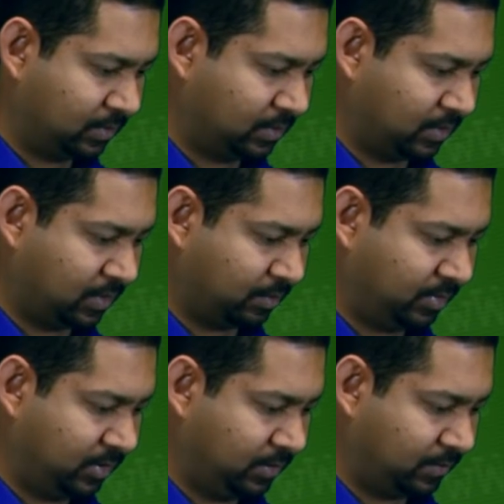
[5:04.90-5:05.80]

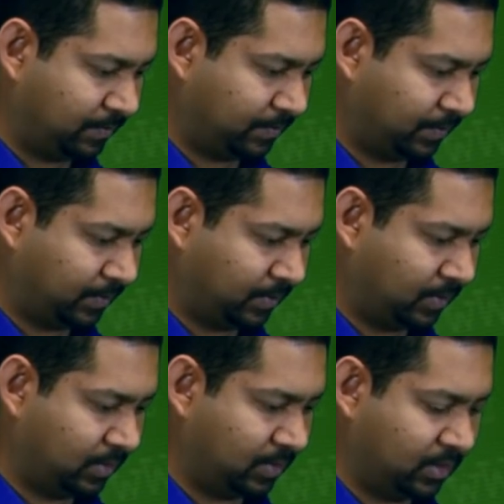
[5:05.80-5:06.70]
copy
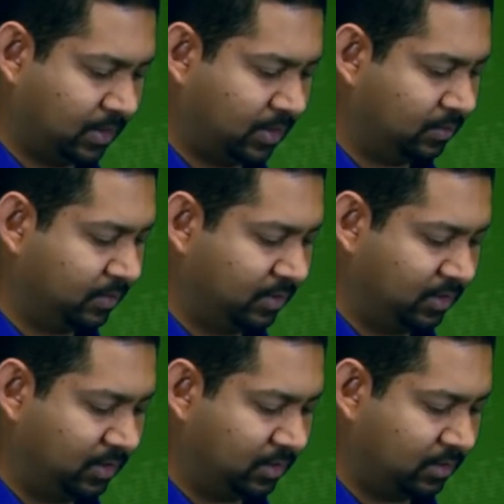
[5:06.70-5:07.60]
and the
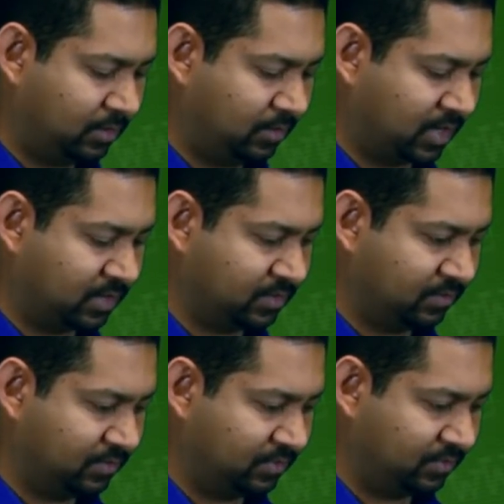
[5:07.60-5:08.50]
year
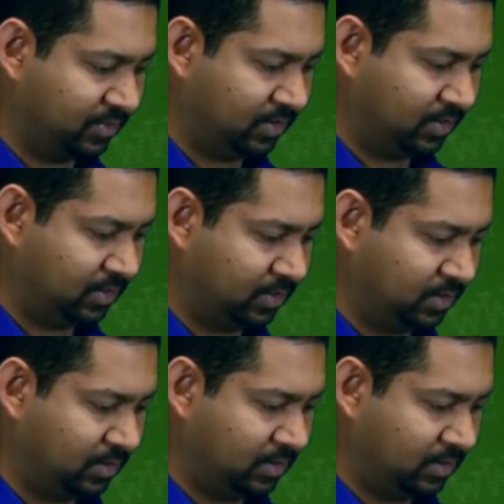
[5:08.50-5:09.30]
2015,